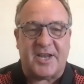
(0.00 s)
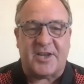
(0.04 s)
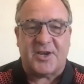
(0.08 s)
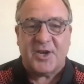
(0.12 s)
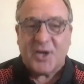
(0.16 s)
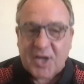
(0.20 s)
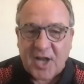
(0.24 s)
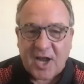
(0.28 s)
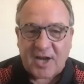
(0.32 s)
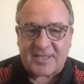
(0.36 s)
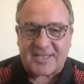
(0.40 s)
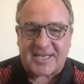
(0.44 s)

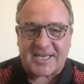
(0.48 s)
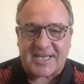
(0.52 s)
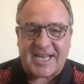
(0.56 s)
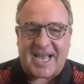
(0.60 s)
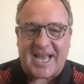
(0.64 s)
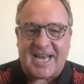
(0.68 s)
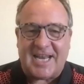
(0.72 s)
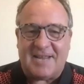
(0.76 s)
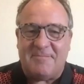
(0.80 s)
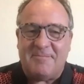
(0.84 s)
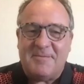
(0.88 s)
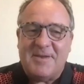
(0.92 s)
Good luck to
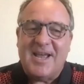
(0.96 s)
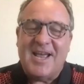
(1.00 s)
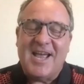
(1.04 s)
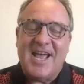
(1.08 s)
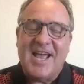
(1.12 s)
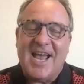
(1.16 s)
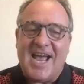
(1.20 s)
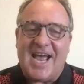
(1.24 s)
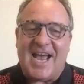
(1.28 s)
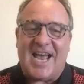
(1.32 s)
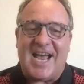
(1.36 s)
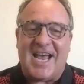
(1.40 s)
Callum
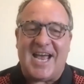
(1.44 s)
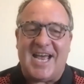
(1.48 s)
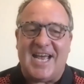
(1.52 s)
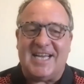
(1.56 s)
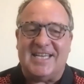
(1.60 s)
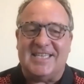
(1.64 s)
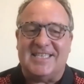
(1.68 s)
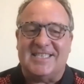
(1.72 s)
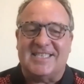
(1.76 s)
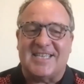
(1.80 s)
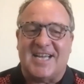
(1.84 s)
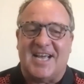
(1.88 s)

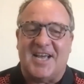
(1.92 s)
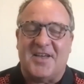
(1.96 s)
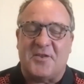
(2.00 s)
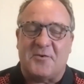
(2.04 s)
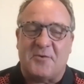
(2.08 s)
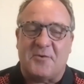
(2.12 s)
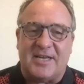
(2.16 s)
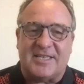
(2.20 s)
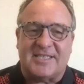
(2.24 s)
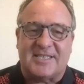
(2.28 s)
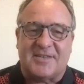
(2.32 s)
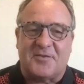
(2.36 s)
and the
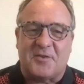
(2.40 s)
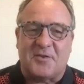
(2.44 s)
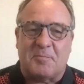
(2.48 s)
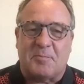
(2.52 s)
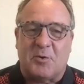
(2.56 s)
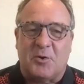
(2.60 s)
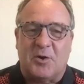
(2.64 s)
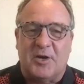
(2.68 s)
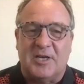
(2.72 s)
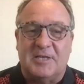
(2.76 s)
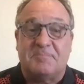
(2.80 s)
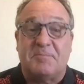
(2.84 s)
rest of the
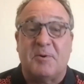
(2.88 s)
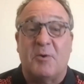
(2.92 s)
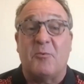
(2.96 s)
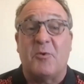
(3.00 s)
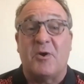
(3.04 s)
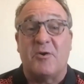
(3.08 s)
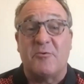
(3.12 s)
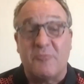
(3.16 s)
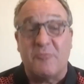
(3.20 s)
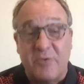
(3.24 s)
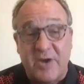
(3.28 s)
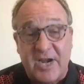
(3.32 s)
boys, but
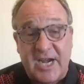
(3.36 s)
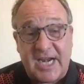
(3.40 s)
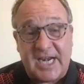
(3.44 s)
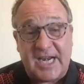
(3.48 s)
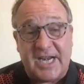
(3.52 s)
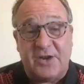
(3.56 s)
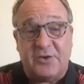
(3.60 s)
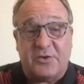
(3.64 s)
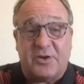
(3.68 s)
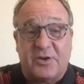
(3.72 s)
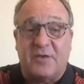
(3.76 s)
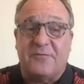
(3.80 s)
we're
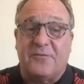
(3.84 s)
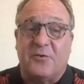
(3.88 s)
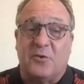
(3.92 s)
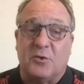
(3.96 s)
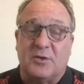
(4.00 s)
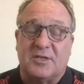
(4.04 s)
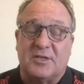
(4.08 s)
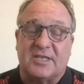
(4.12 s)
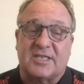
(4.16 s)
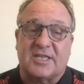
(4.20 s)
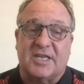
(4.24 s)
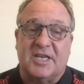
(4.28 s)
really looking
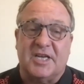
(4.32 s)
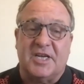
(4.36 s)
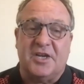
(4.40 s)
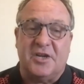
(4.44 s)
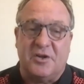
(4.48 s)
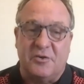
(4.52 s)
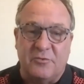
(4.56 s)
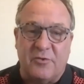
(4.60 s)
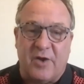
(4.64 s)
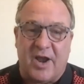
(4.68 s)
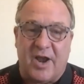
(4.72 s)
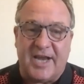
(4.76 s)
forward to seeing
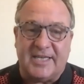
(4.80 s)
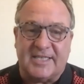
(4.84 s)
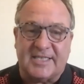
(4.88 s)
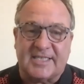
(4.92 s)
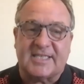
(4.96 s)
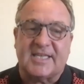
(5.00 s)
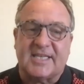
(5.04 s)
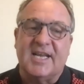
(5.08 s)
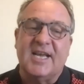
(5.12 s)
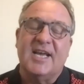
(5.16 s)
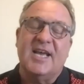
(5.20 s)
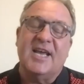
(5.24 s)
you
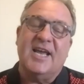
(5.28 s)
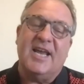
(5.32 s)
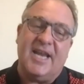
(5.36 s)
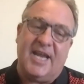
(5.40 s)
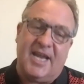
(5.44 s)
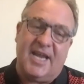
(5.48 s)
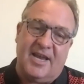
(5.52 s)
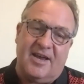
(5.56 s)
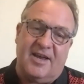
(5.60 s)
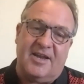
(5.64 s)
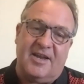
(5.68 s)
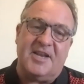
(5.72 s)
race
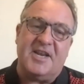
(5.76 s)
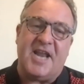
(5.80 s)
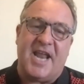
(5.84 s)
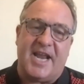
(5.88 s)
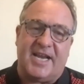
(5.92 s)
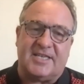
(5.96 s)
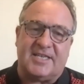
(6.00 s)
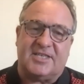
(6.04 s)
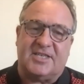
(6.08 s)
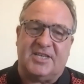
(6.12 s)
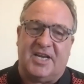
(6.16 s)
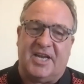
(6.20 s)
here
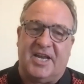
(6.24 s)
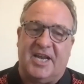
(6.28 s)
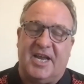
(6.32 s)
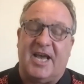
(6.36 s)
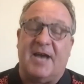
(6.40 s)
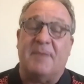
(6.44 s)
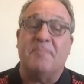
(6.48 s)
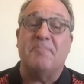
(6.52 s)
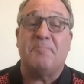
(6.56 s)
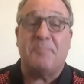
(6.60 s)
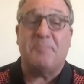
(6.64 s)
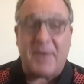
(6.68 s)
next year,
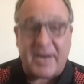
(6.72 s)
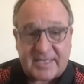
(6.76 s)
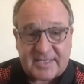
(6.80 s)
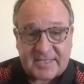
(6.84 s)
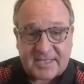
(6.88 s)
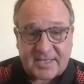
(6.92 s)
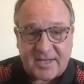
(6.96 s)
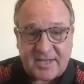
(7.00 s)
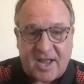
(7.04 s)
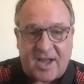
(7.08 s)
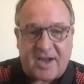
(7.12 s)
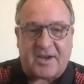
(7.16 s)
and
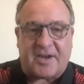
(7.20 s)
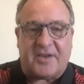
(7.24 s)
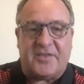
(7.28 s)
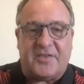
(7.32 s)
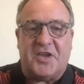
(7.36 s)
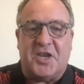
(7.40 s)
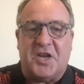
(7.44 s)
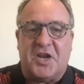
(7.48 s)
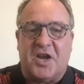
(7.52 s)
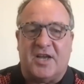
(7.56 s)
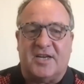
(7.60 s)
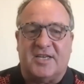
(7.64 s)
best of luck in
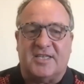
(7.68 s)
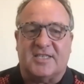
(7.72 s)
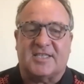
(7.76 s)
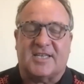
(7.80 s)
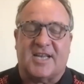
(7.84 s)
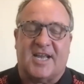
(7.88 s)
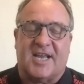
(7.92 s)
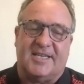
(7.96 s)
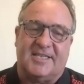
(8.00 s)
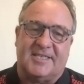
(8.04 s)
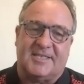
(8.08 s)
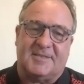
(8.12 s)
the United
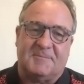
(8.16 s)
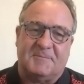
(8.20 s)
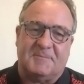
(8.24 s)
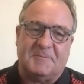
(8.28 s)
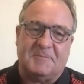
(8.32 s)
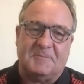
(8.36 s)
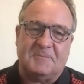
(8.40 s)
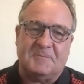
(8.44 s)
States.